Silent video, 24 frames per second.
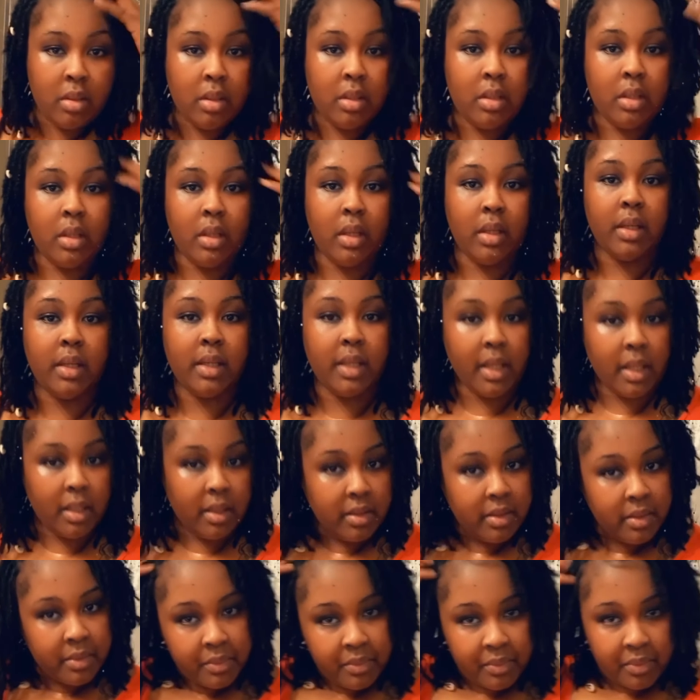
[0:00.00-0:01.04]
yeah,
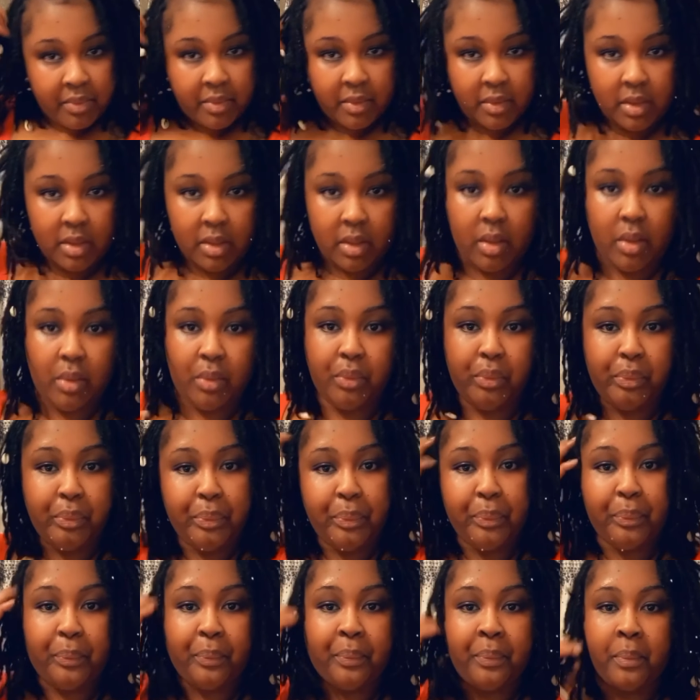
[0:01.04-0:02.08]
so
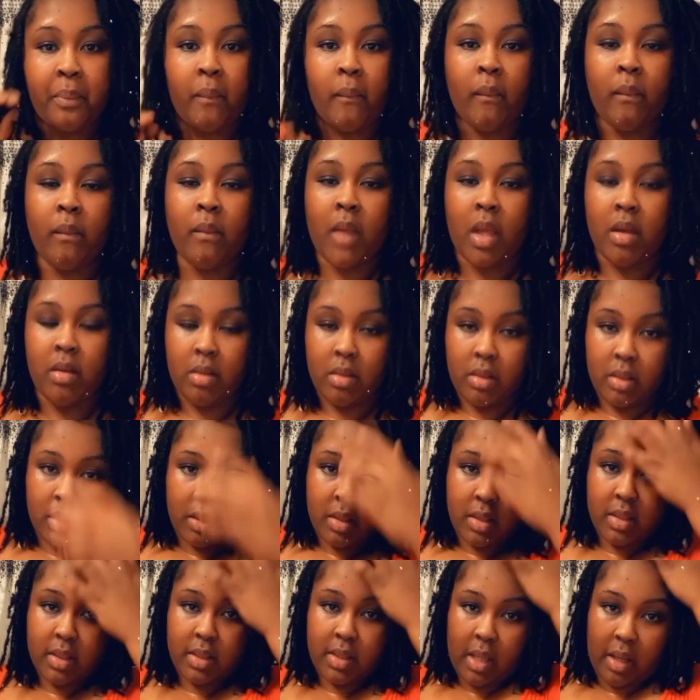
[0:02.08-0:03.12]

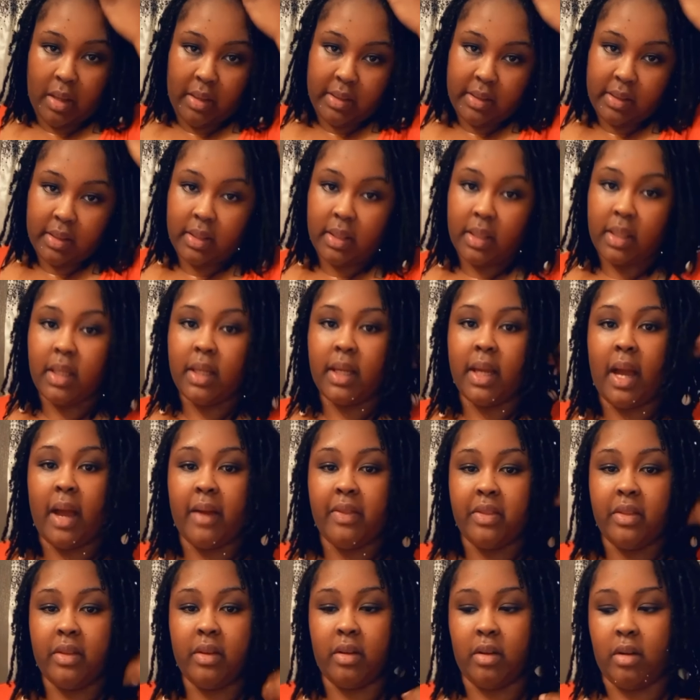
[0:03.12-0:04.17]
this is how I was looking
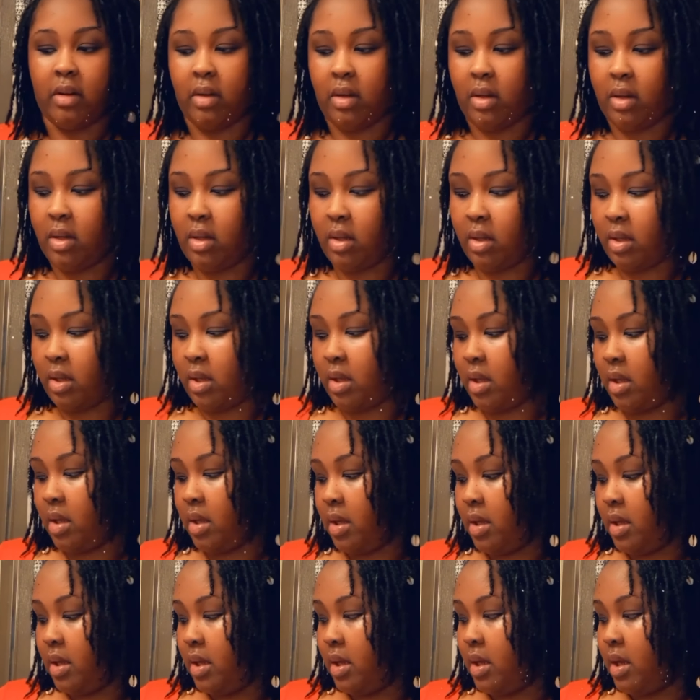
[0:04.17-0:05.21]
after
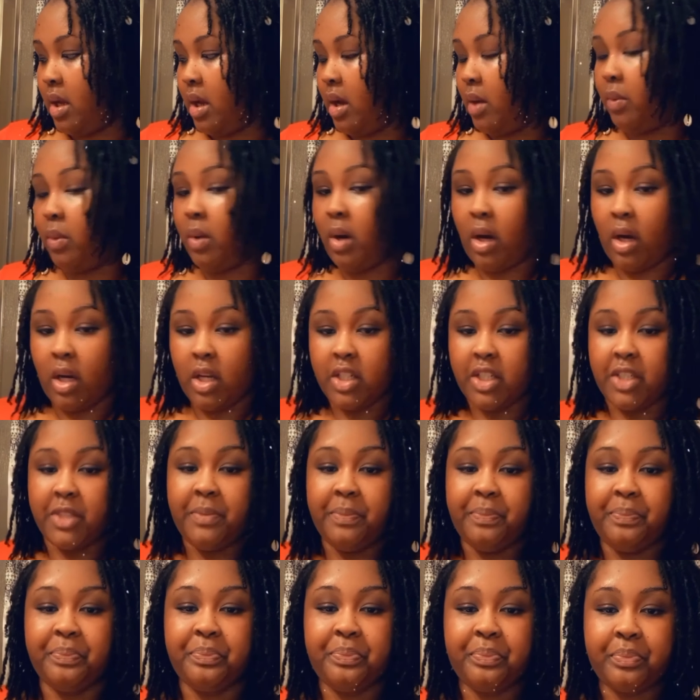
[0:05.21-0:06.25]
a wash.
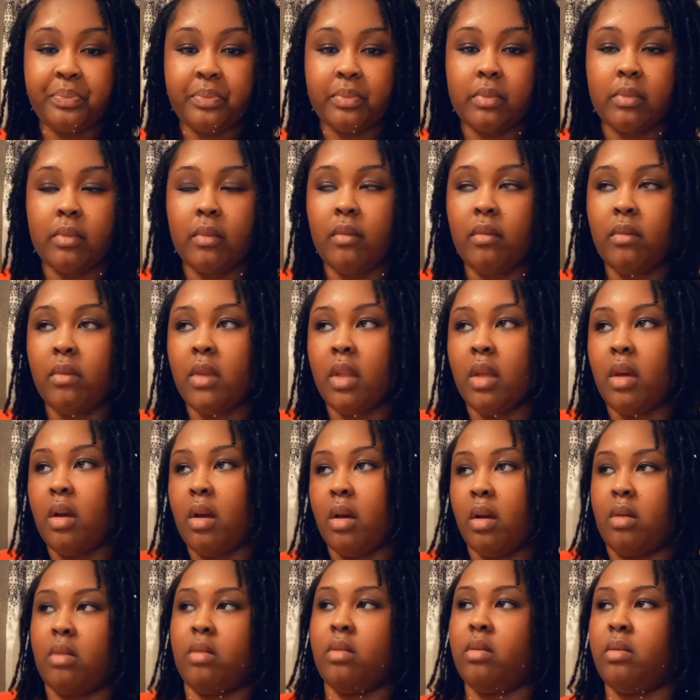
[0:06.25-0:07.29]

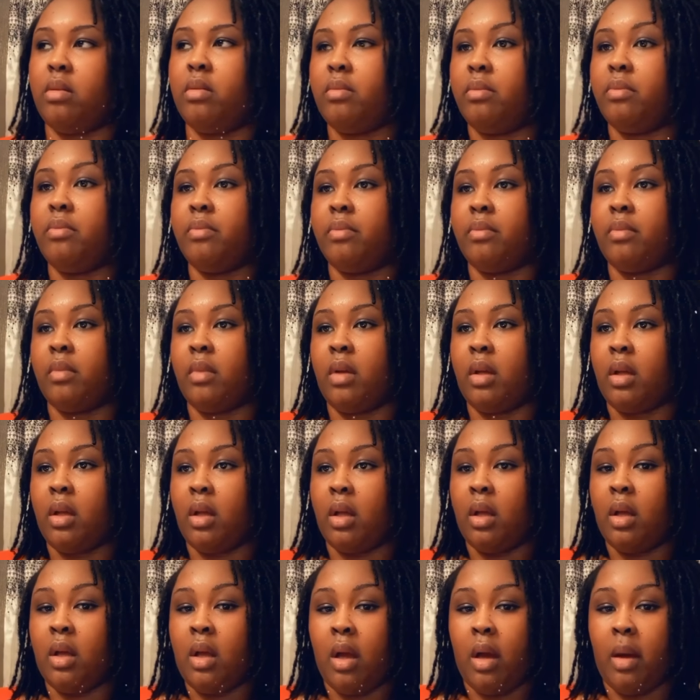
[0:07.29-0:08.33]
I'm
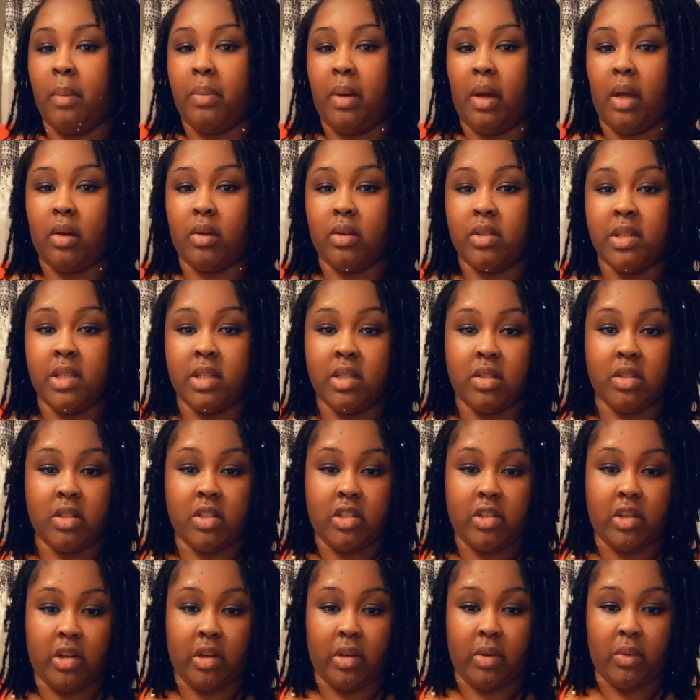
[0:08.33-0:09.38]
probably gonna change the
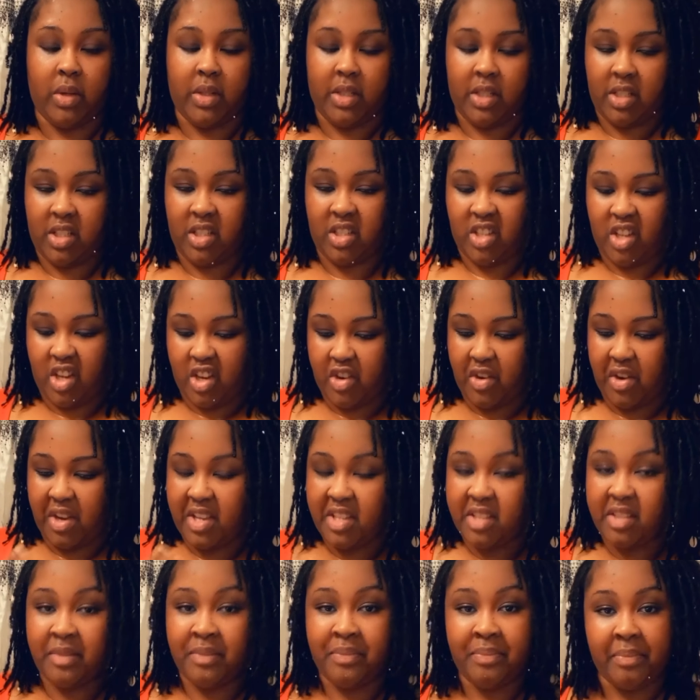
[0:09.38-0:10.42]
shirt. Well, this is a
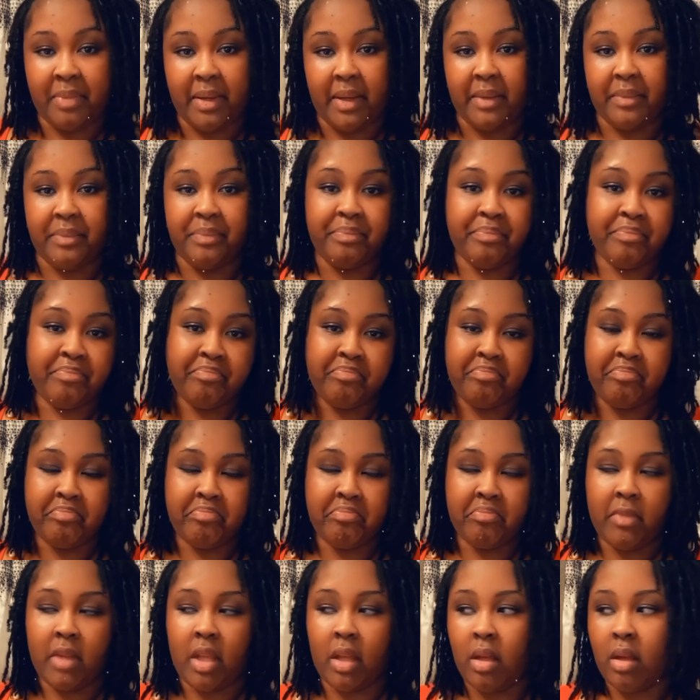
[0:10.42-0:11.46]
dress, but
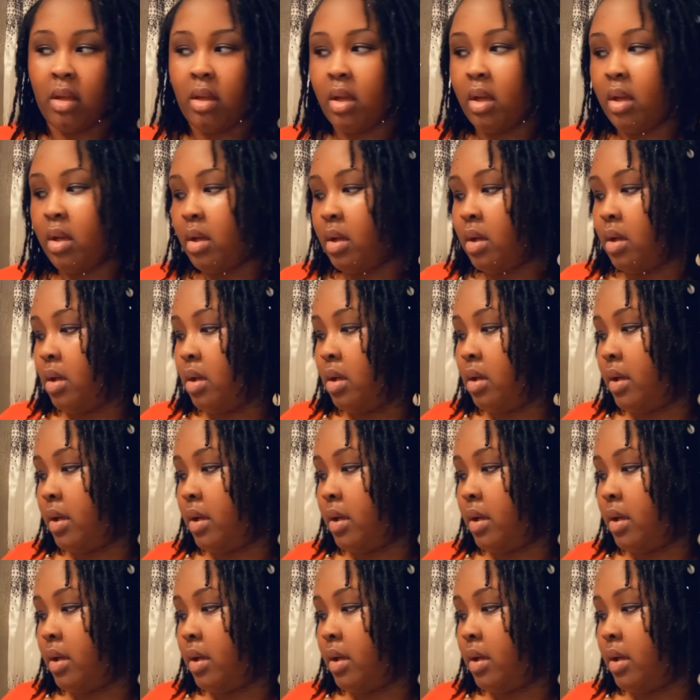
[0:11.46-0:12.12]
yeah.